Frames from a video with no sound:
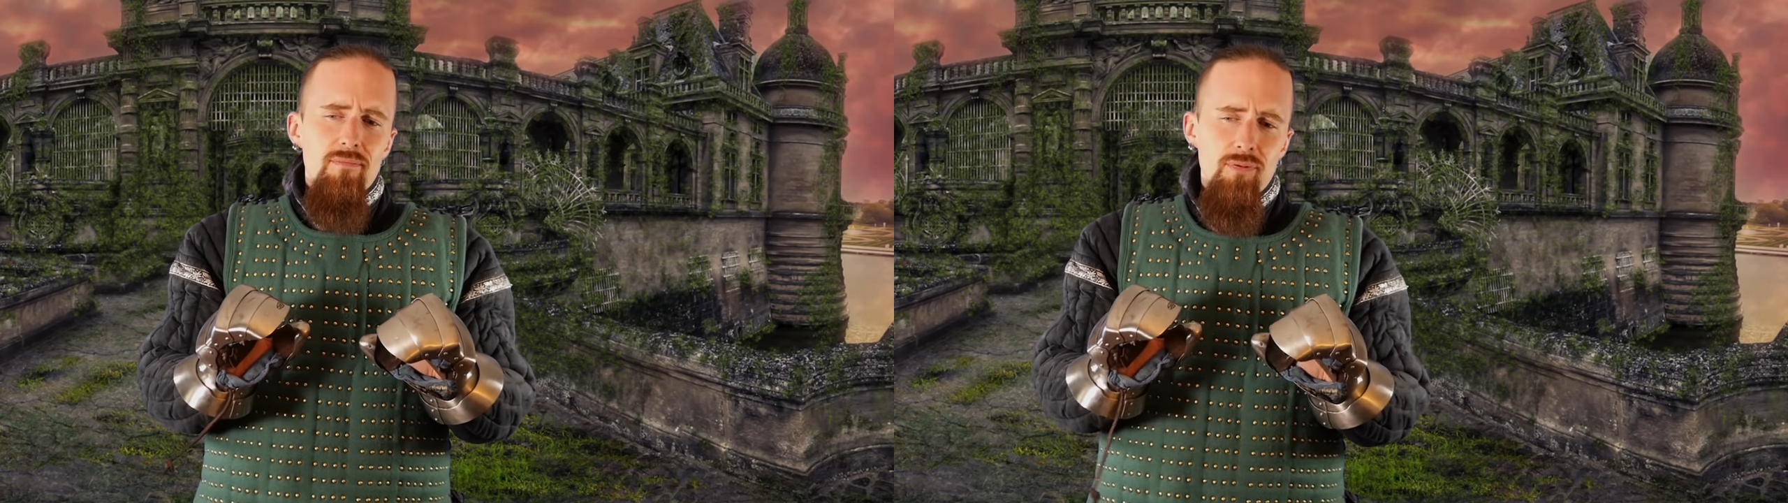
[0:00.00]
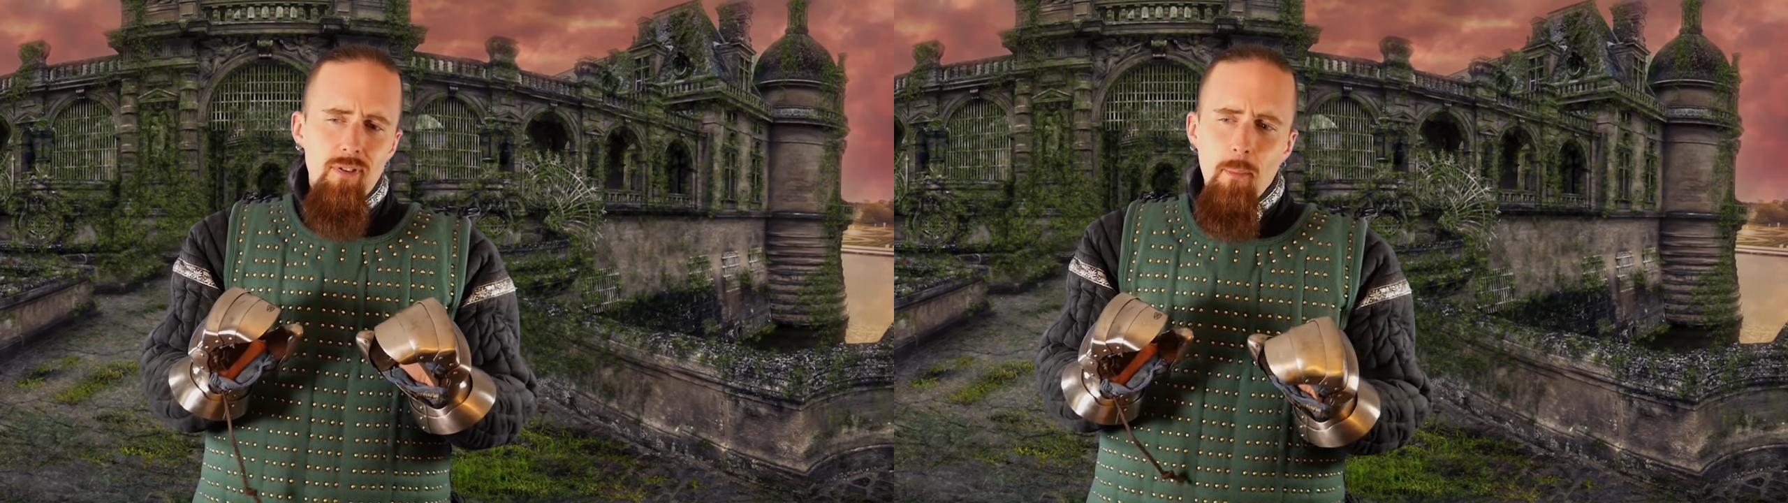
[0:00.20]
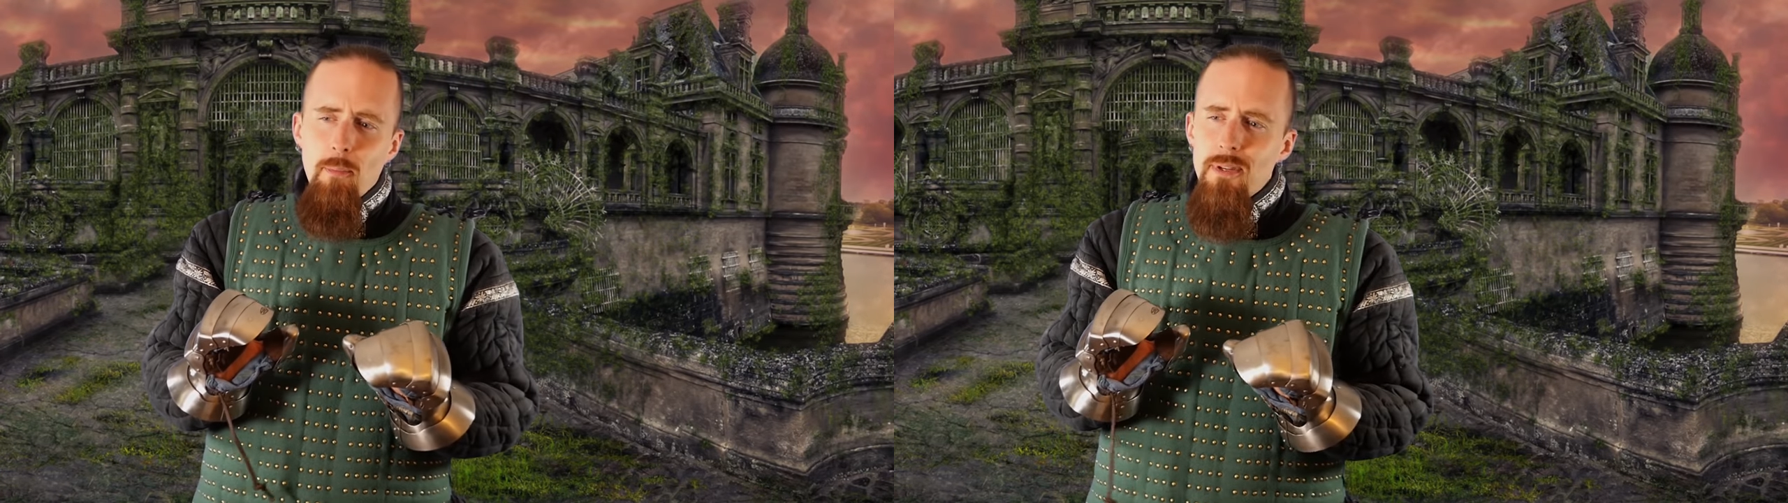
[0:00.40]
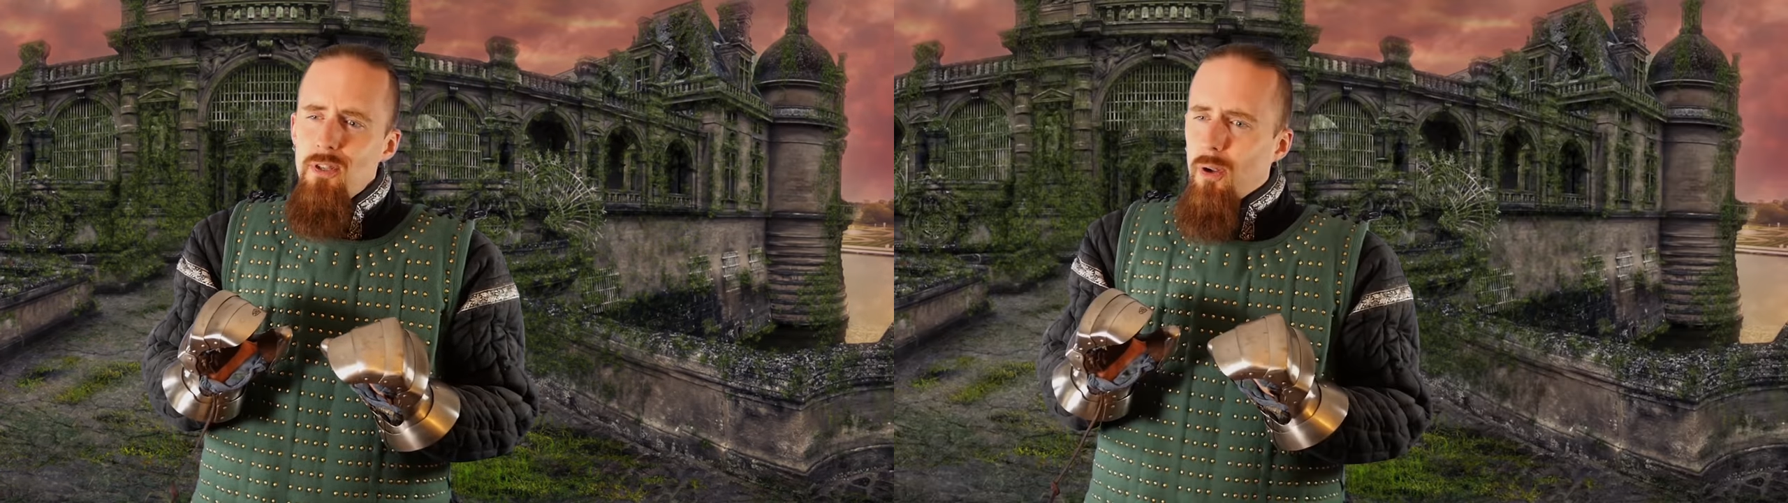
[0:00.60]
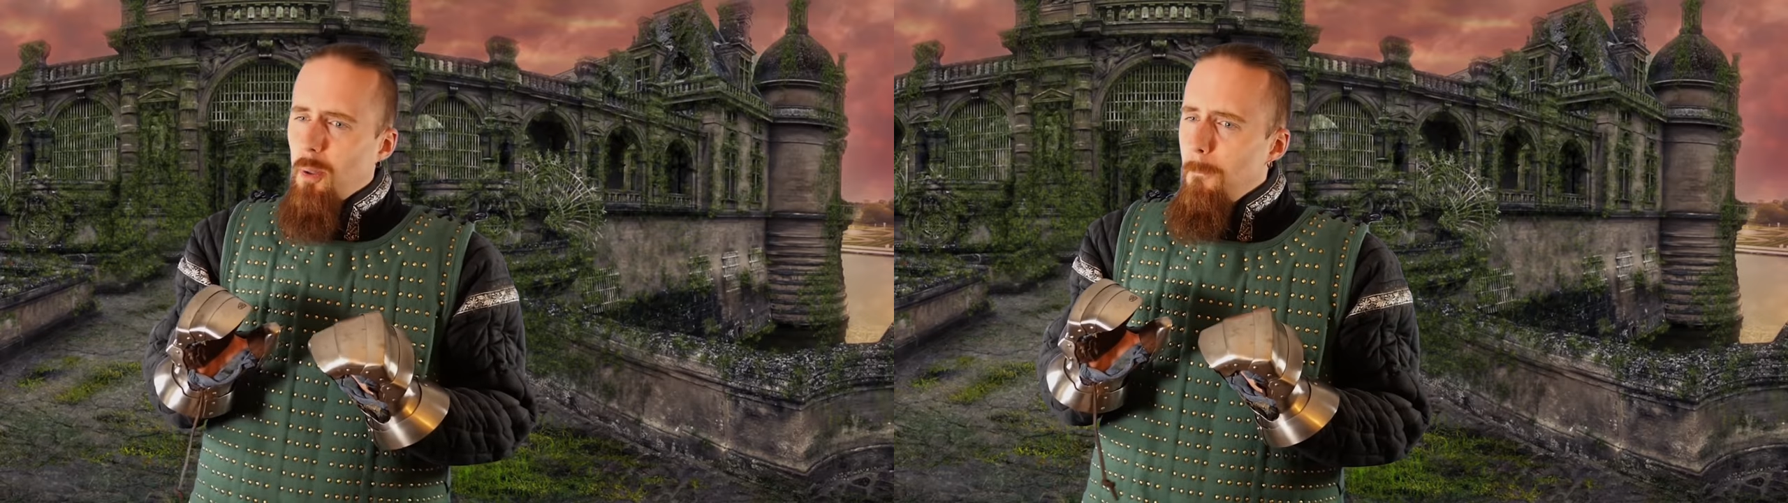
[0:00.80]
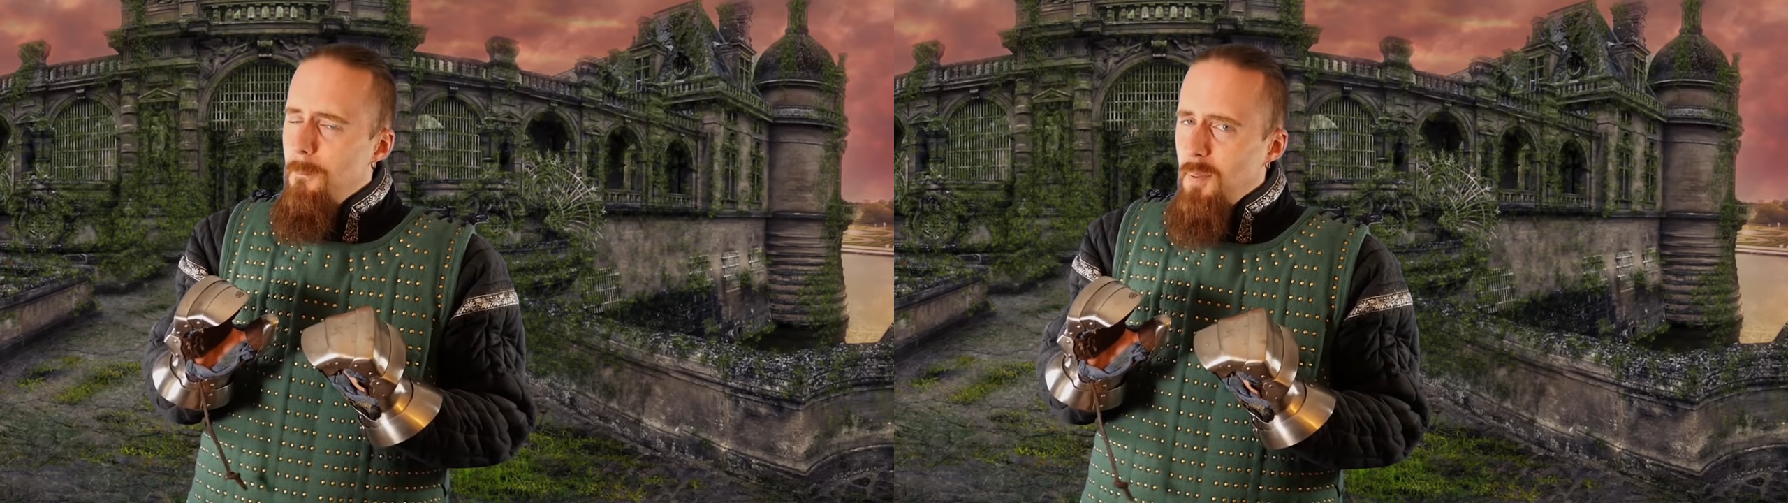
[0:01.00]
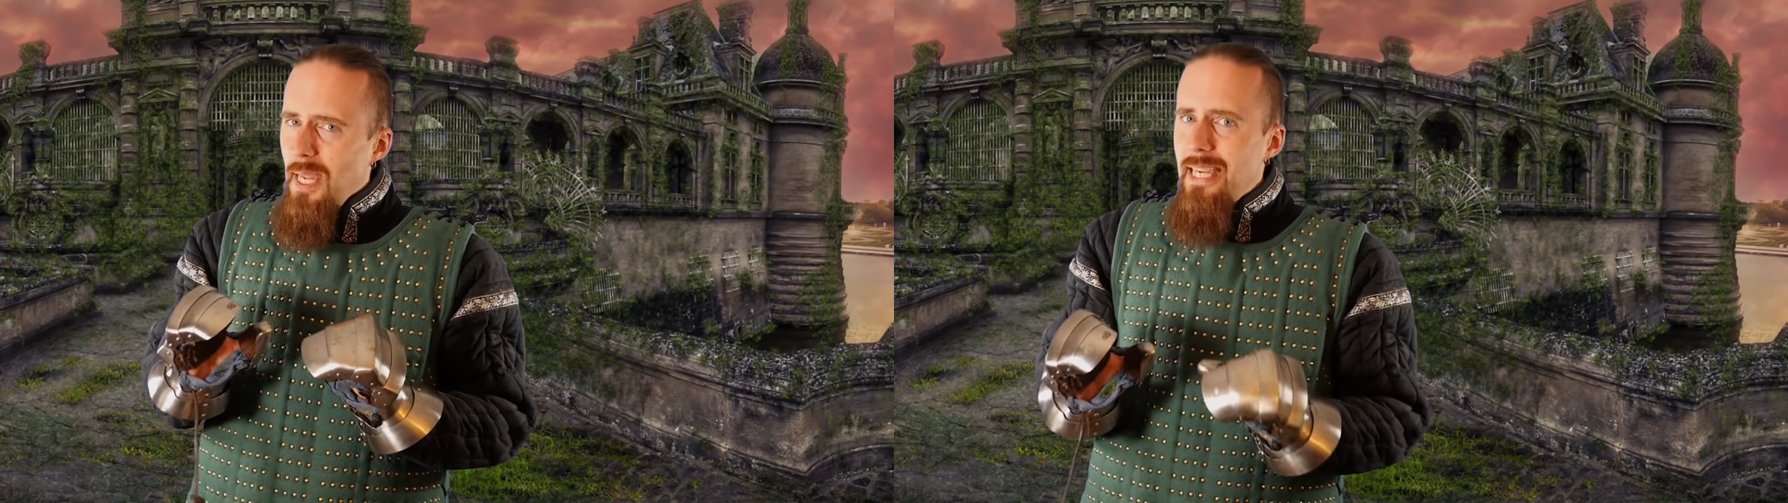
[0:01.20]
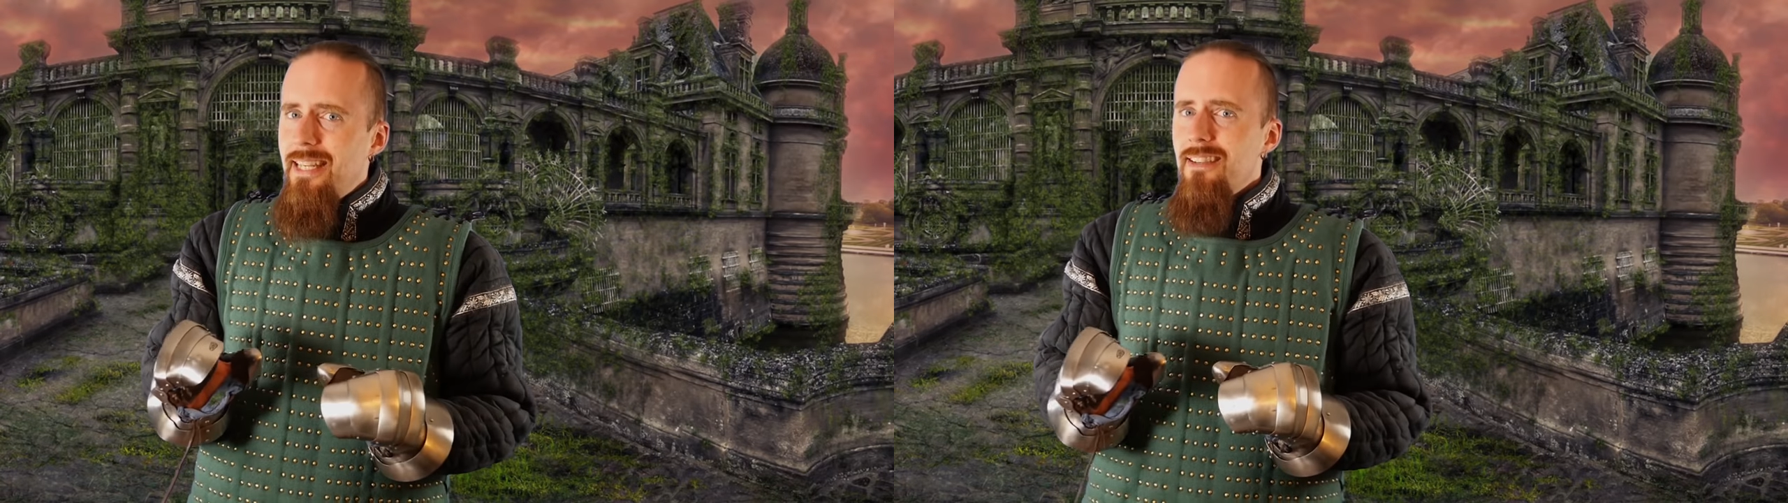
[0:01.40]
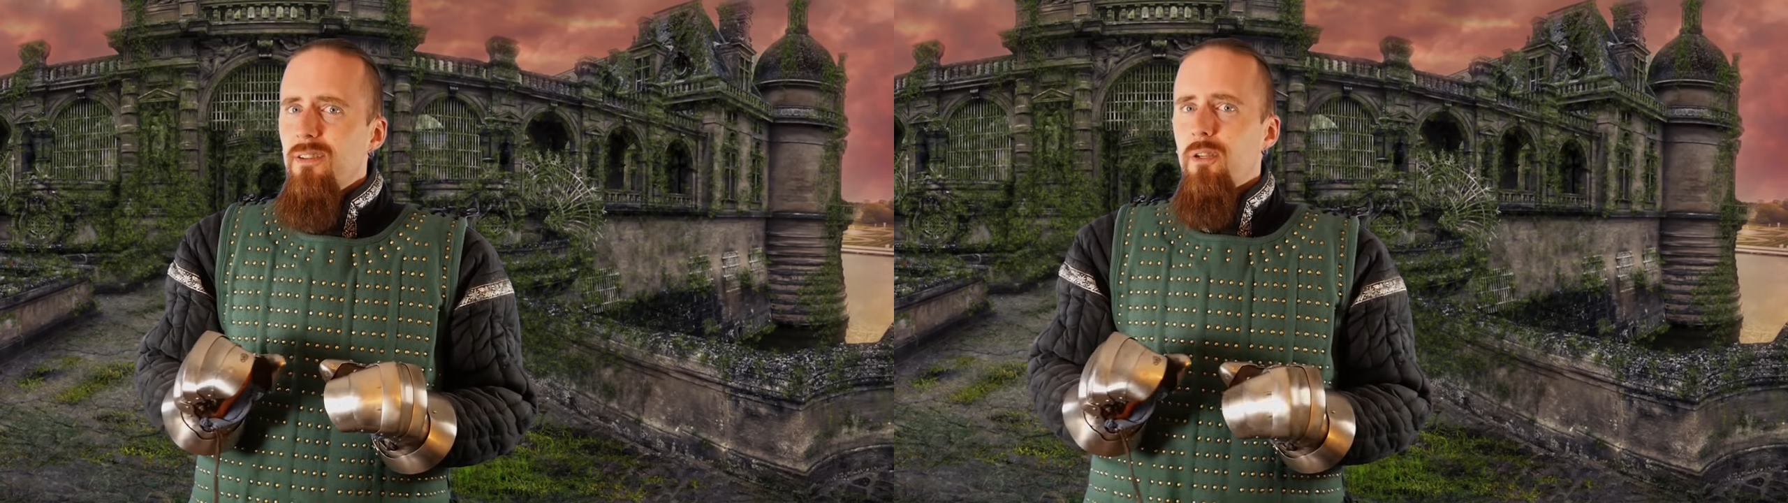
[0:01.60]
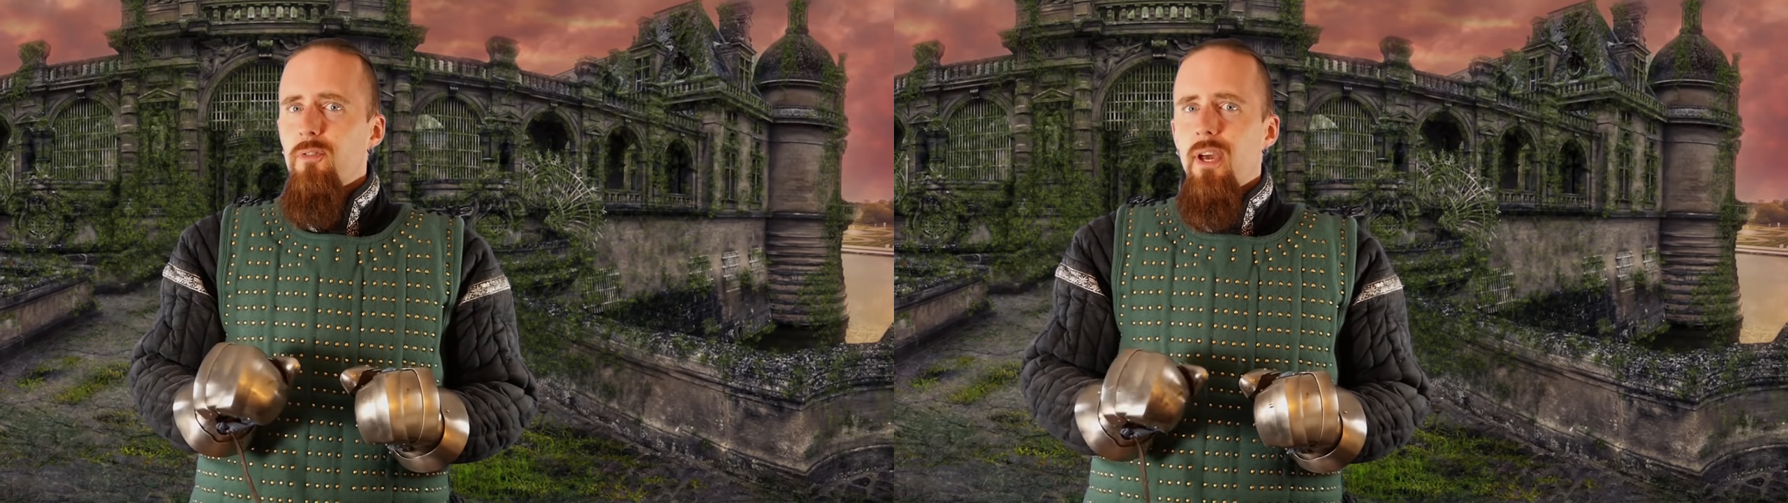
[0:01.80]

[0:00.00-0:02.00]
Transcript: probably not a big deal if